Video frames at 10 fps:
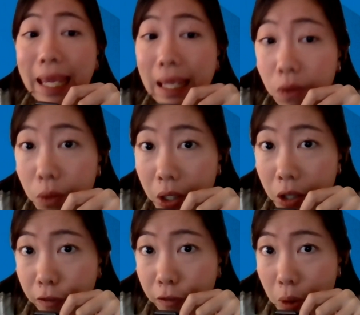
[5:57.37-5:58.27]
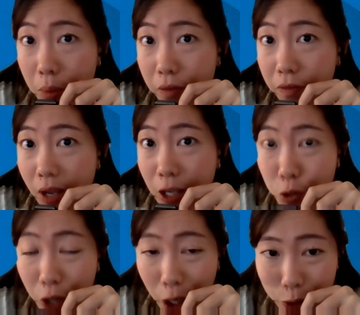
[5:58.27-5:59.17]
either in the form of
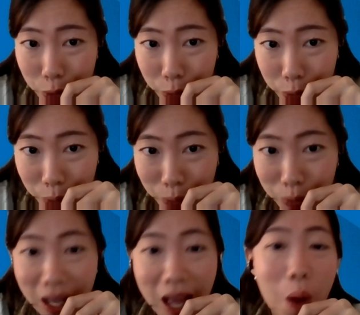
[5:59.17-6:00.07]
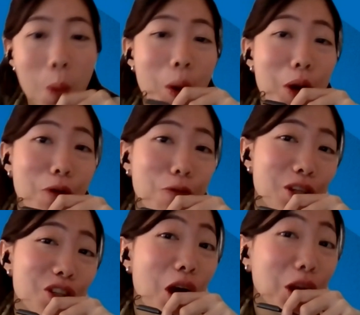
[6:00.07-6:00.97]
educational tool, one of
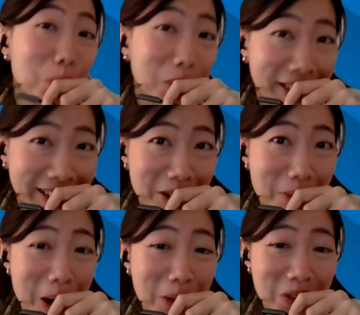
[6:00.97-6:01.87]
which you will hear about